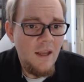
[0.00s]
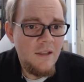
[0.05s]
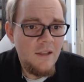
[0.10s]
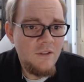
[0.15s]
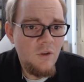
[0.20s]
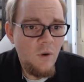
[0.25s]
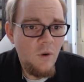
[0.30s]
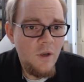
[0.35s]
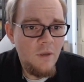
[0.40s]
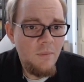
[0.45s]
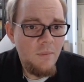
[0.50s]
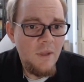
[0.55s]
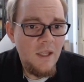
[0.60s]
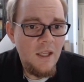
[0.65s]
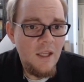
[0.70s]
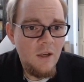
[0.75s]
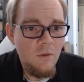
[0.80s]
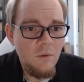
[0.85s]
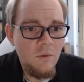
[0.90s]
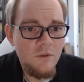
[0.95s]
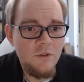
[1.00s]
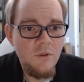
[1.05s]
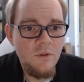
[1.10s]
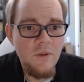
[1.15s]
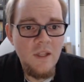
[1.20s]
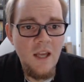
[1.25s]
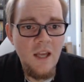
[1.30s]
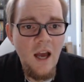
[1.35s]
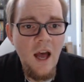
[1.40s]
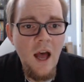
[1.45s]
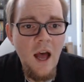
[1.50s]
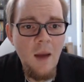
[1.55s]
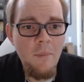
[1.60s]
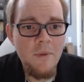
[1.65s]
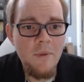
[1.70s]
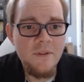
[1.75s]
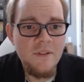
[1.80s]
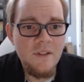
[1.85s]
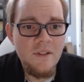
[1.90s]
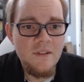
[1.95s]
is going to be equal to the
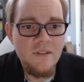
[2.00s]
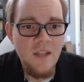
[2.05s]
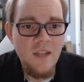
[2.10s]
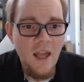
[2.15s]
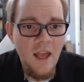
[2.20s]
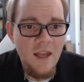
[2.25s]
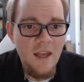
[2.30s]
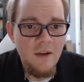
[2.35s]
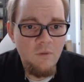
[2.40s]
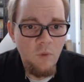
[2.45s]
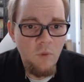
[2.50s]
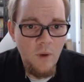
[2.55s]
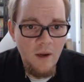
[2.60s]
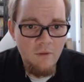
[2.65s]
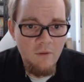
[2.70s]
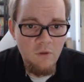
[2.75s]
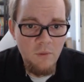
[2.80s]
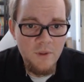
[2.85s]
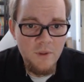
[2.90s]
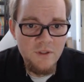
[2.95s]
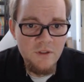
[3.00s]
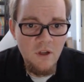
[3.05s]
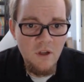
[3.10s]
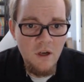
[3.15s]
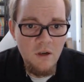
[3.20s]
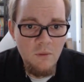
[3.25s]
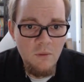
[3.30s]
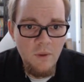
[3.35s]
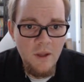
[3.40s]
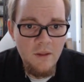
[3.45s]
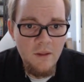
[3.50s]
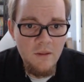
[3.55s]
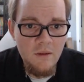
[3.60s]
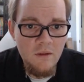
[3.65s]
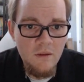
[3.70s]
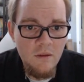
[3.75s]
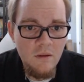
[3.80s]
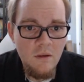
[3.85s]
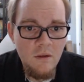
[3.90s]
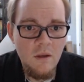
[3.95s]
opposite sign of whatever we started
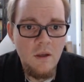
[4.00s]
with.